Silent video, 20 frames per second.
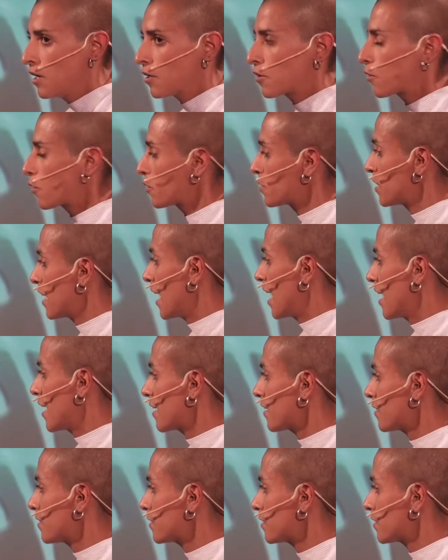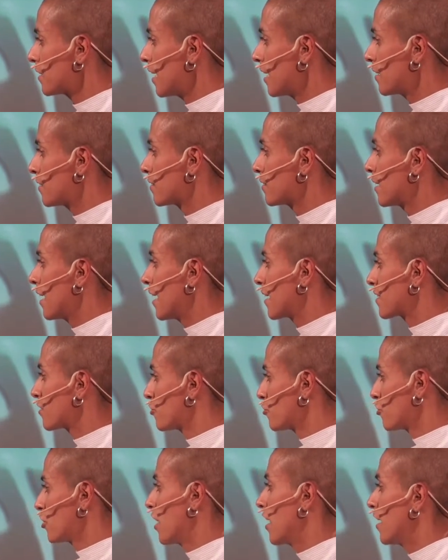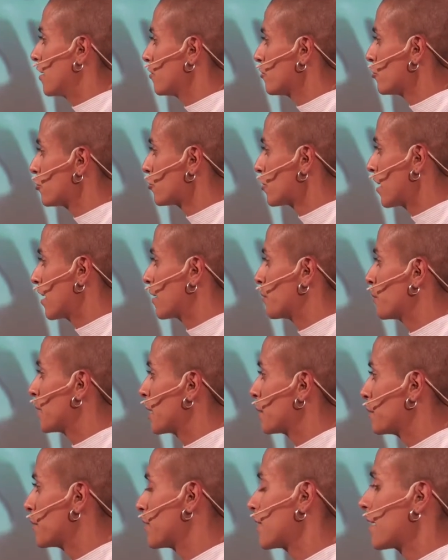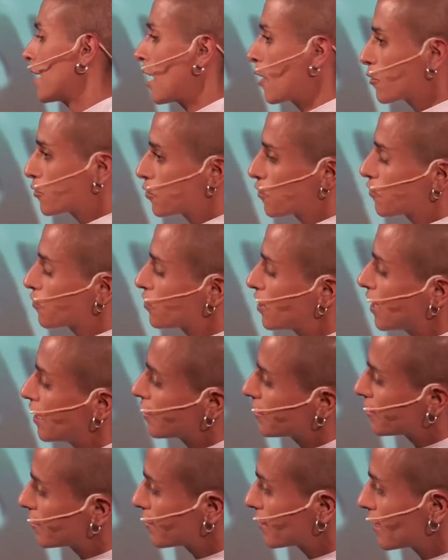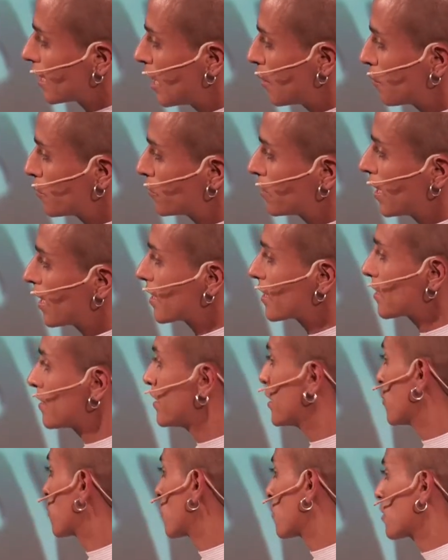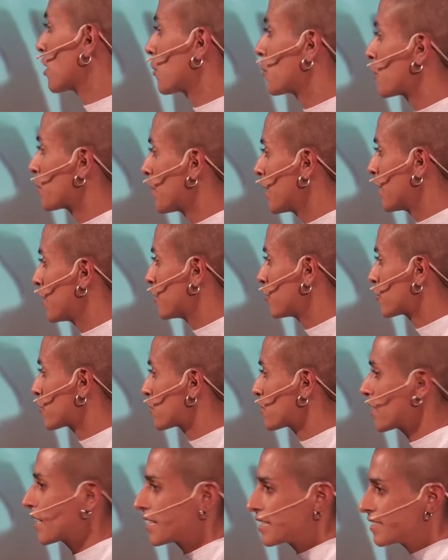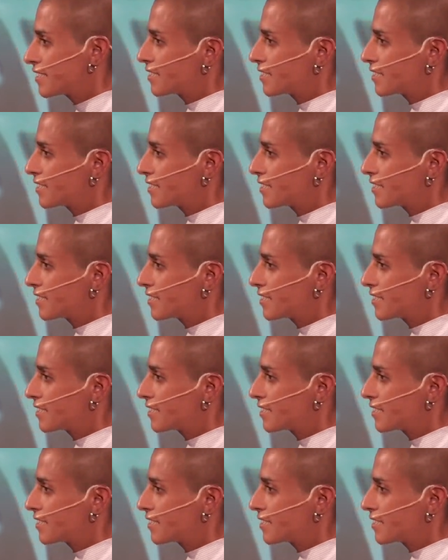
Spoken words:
connect and exchange, and maybe out of that come like new collaborations like